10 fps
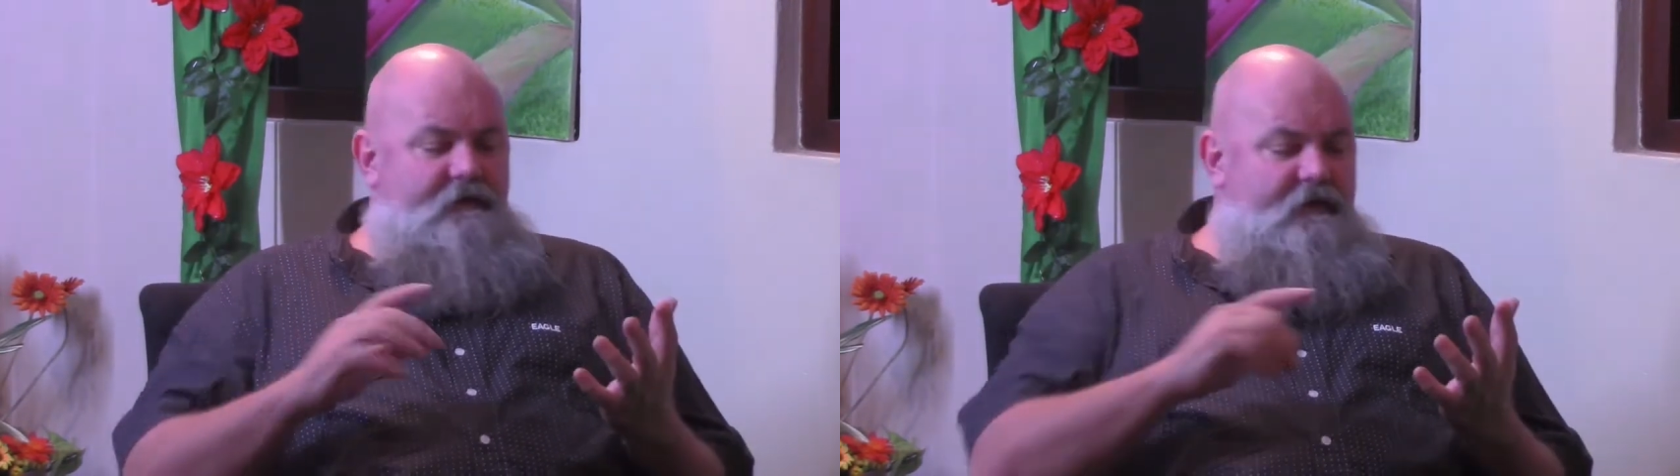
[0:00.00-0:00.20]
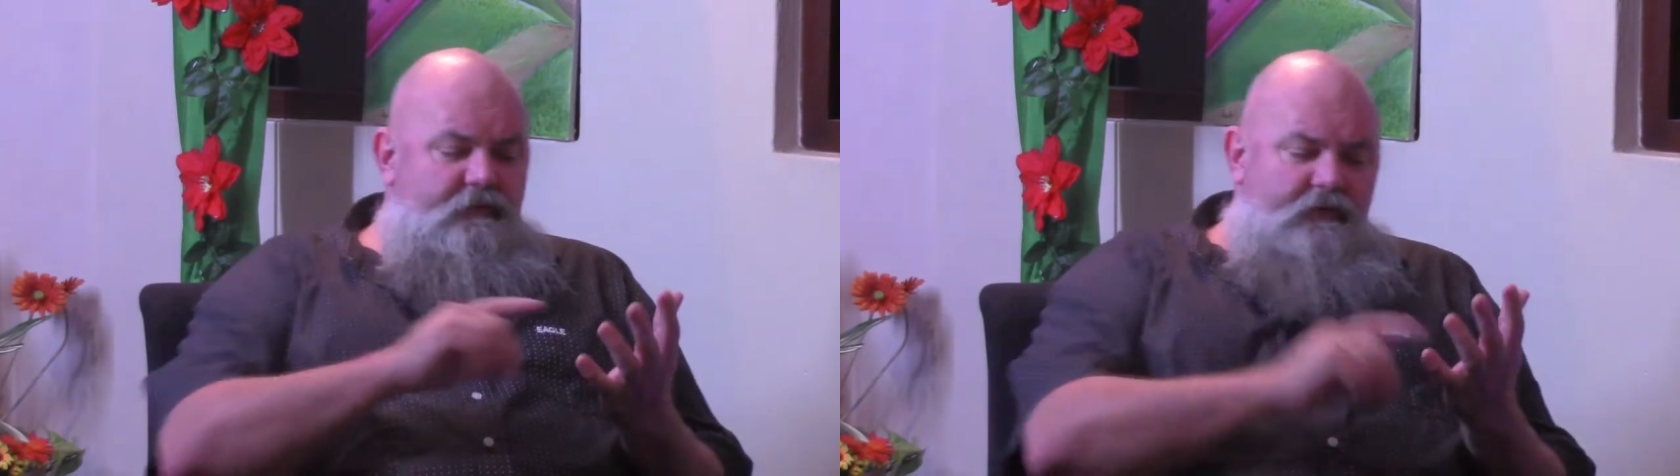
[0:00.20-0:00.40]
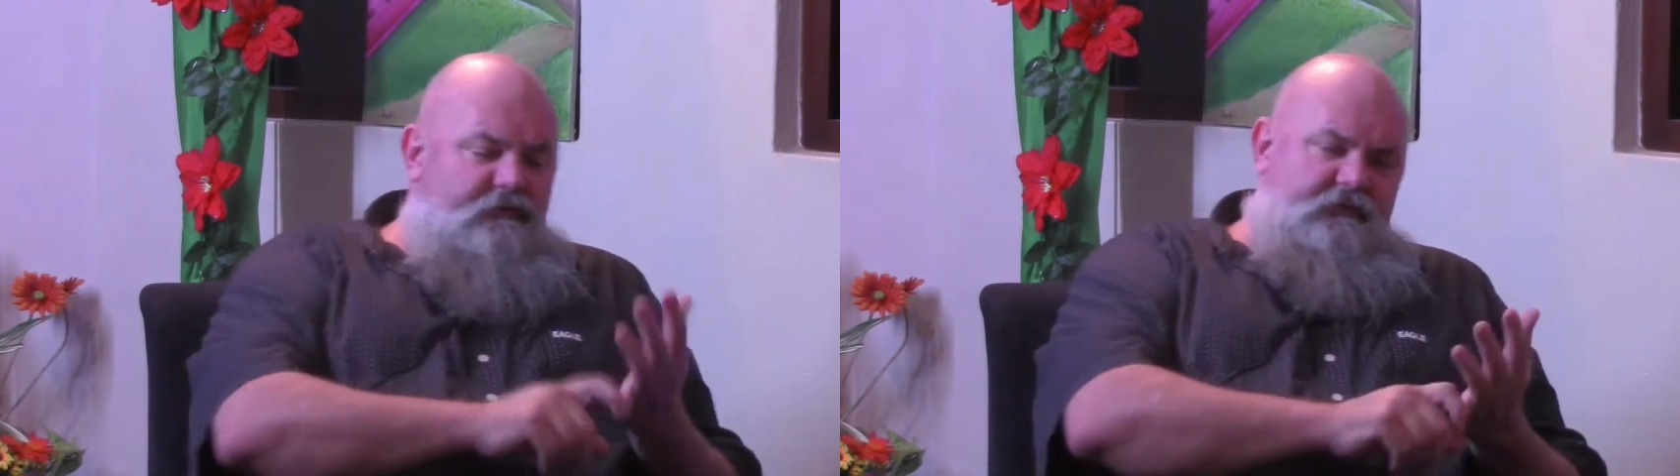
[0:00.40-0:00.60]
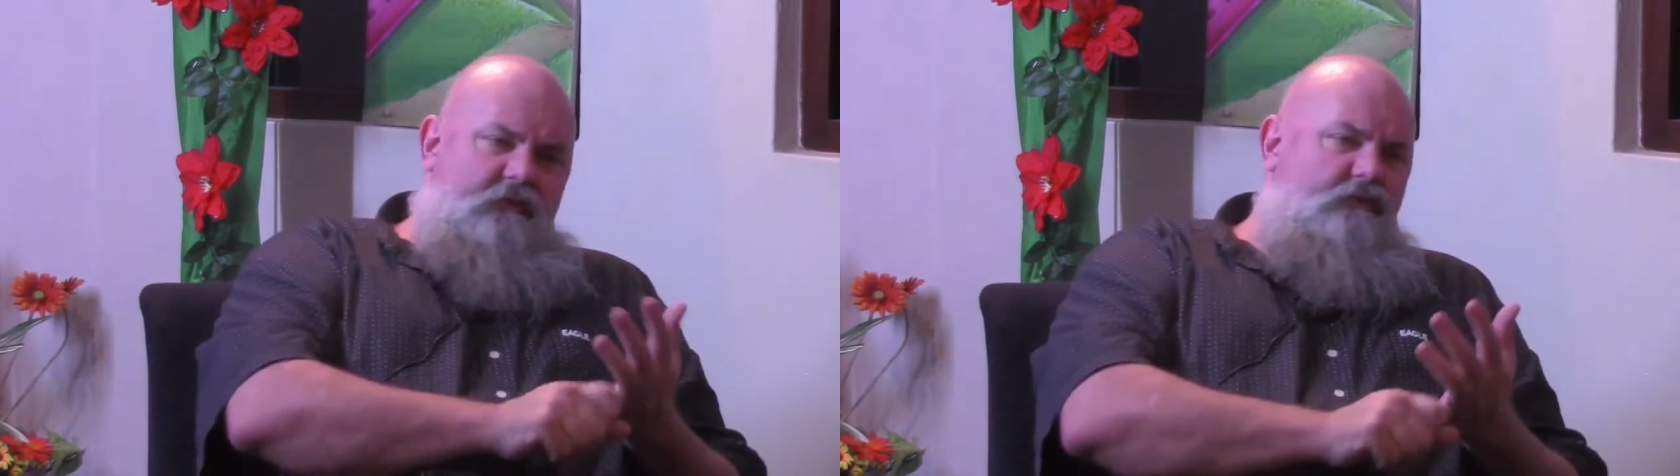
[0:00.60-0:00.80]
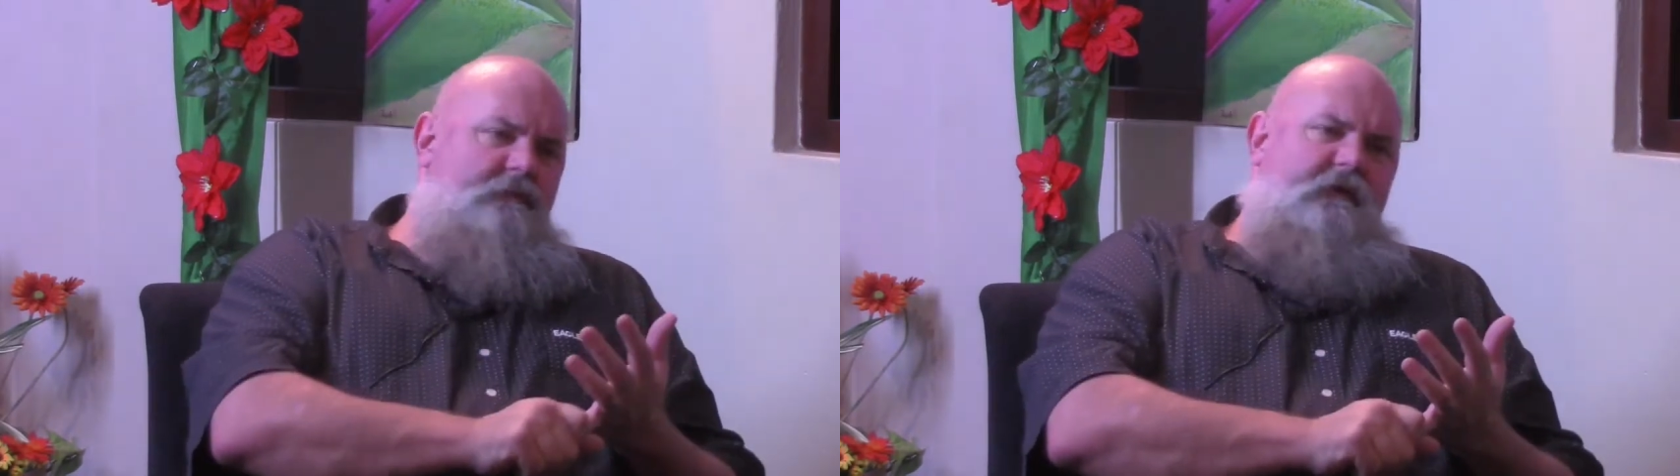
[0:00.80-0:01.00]
I never looked
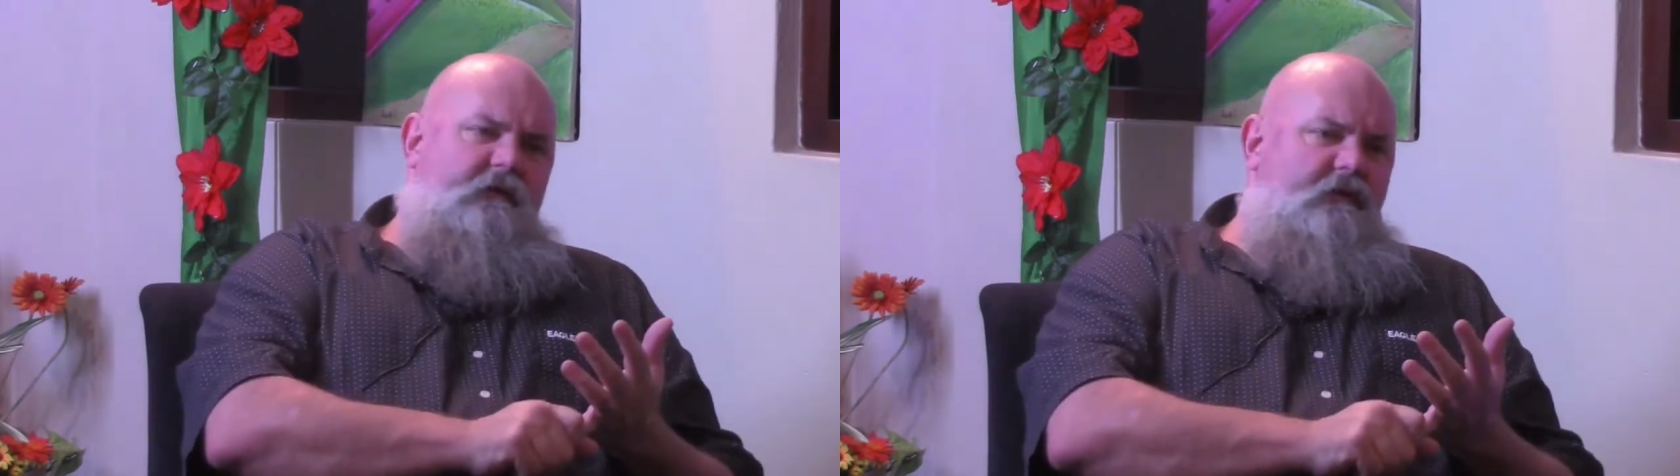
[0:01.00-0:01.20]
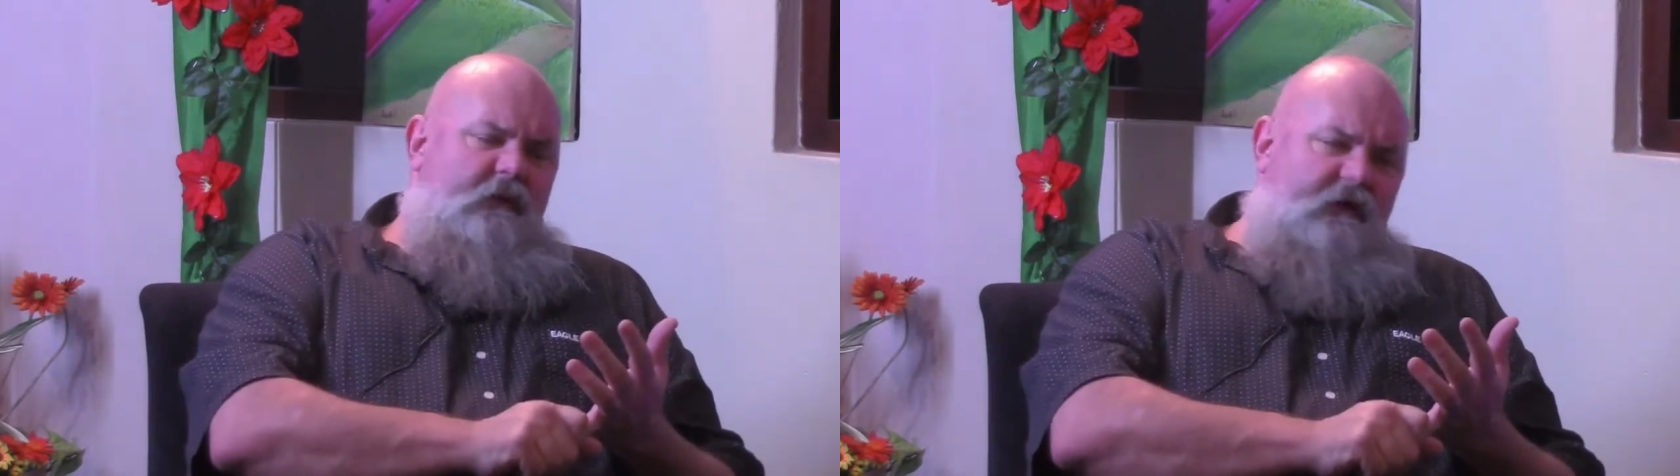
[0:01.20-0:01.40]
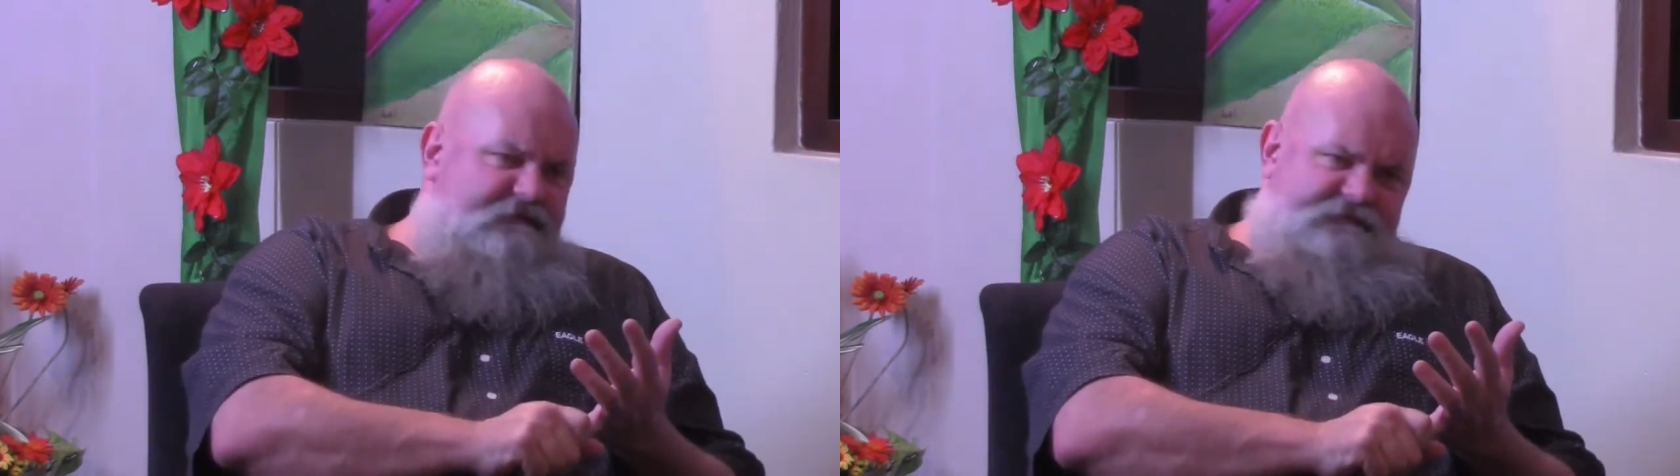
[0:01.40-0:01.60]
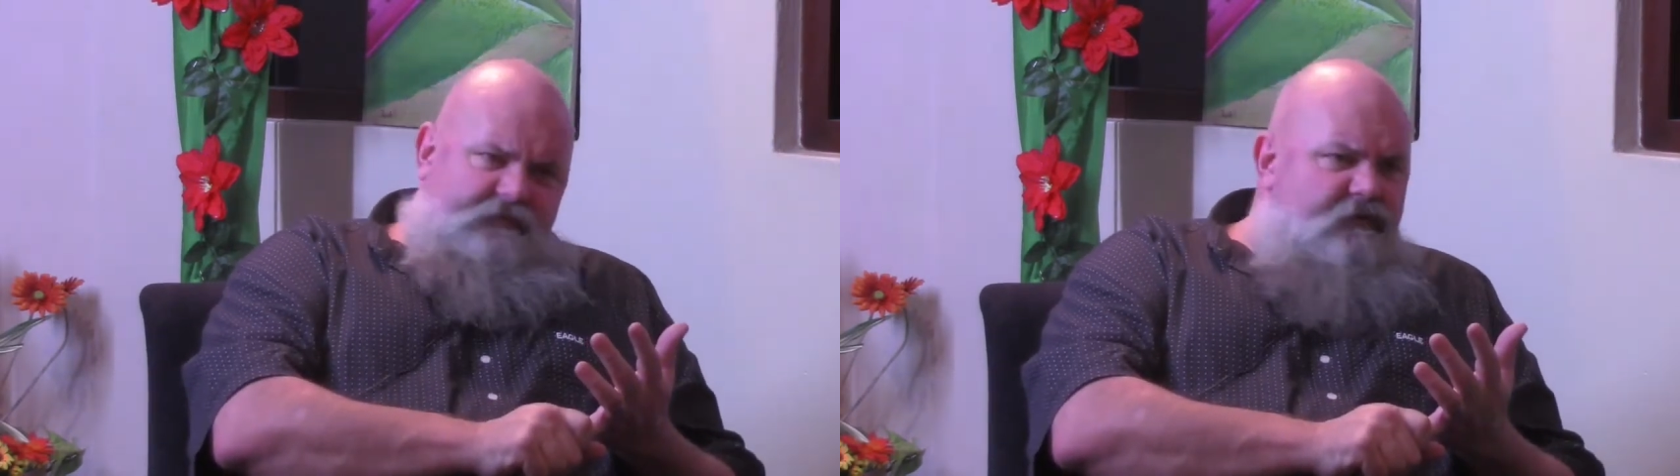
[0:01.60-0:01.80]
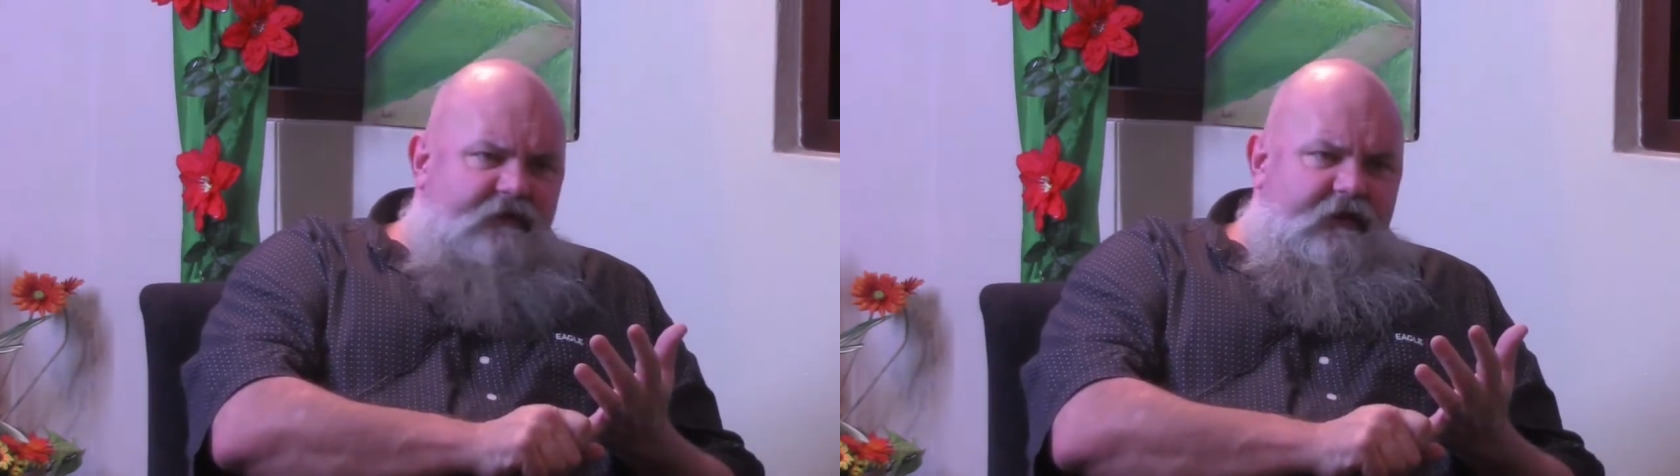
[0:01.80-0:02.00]
at a woman in a way I
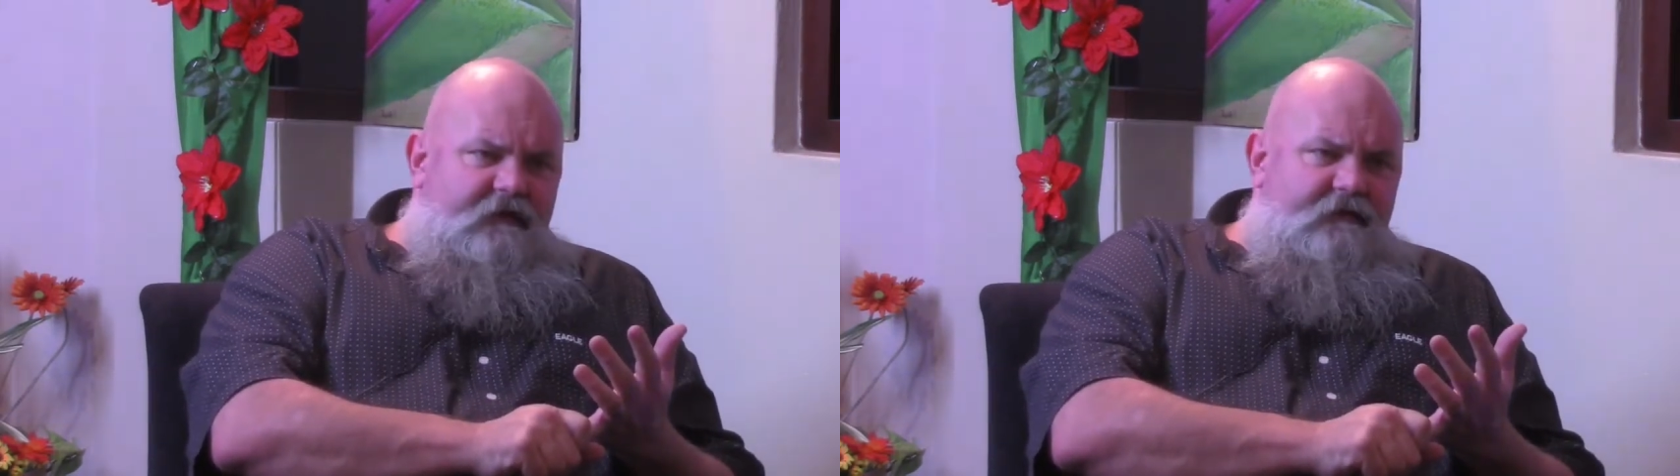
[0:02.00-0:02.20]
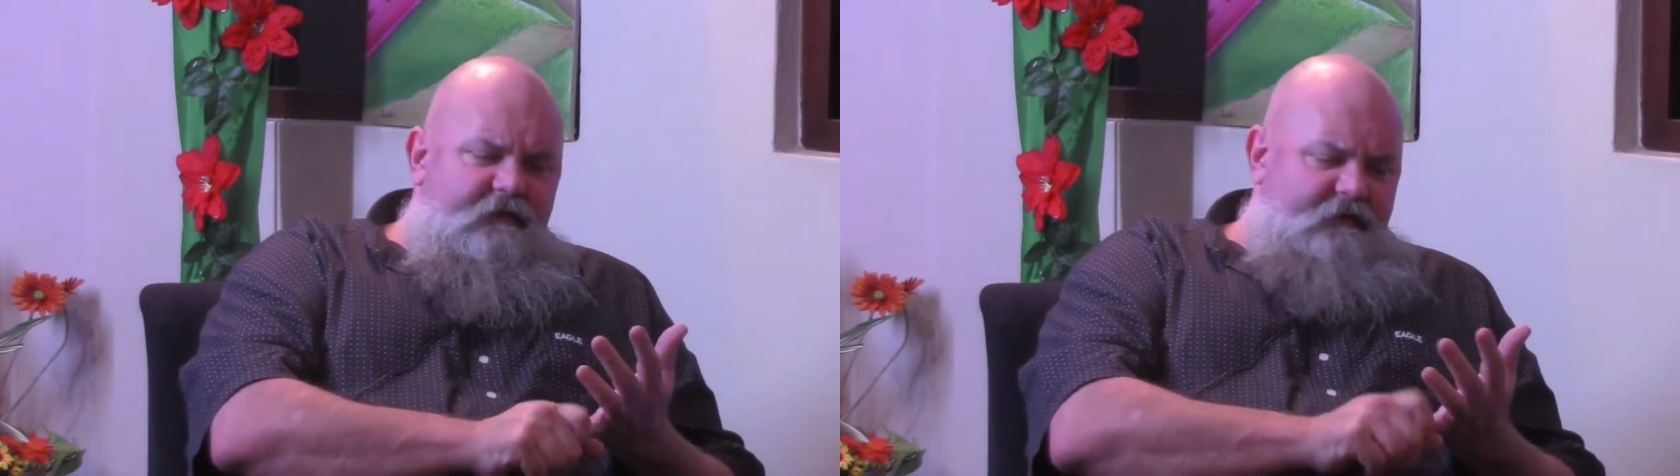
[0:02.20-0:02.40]
shouldn't again.